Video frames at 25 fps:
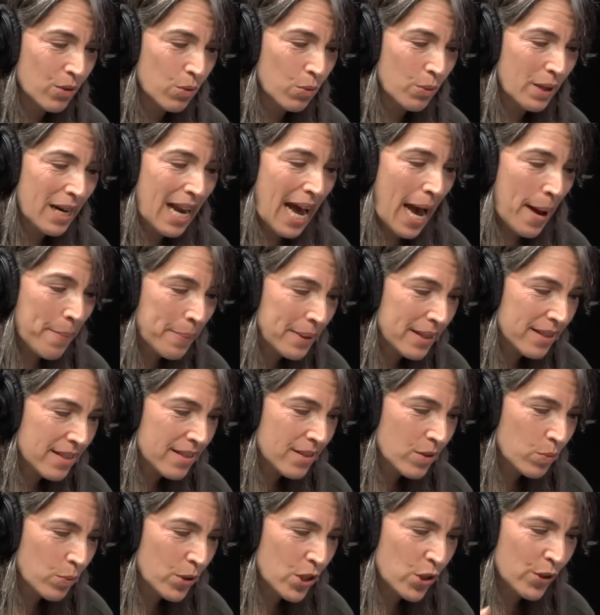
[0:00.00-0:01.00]
what
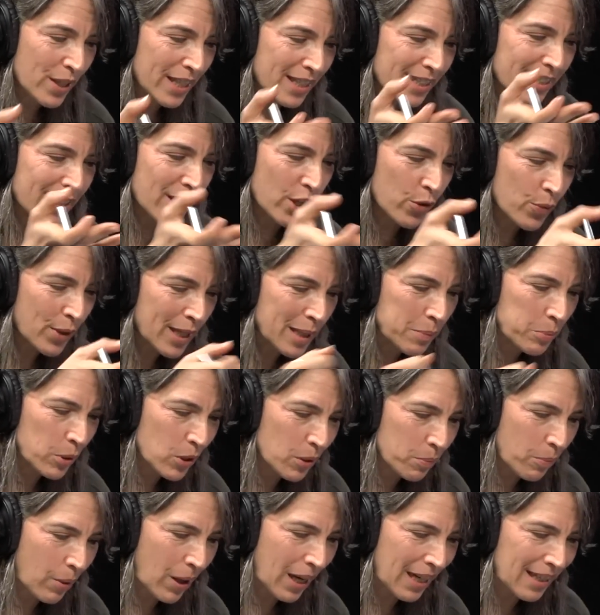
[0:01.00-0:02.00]
happens when you get an
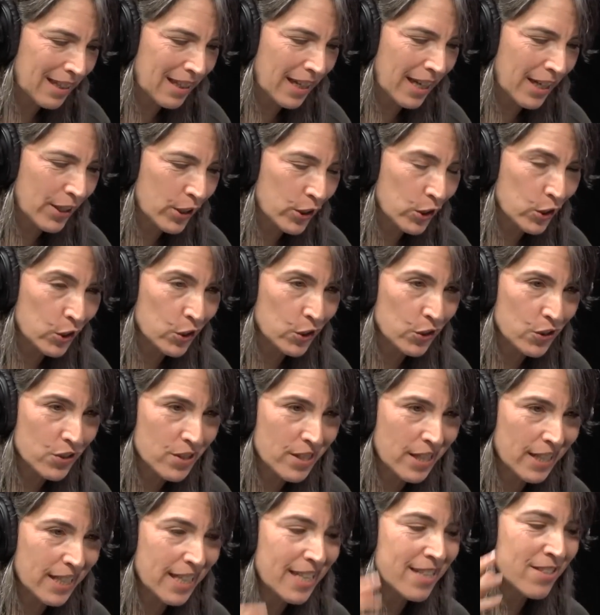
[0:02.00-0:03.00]
incredible mind like hers
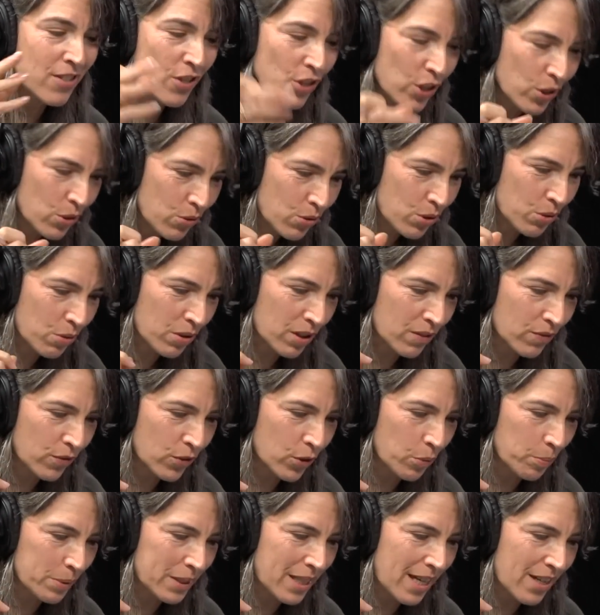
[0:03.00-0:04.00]
that isn't used to its
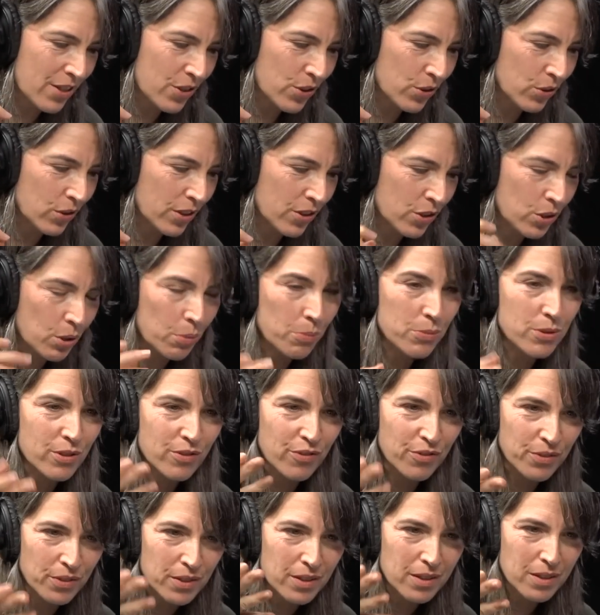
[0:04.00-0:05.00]
full potential in terms
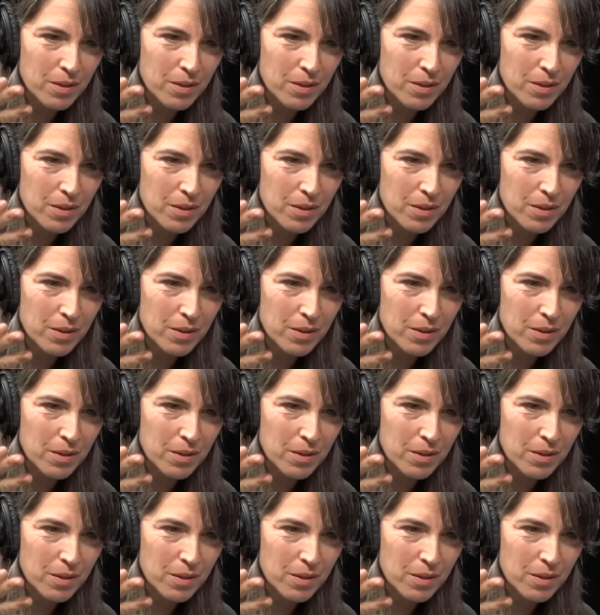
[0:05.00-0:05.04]
of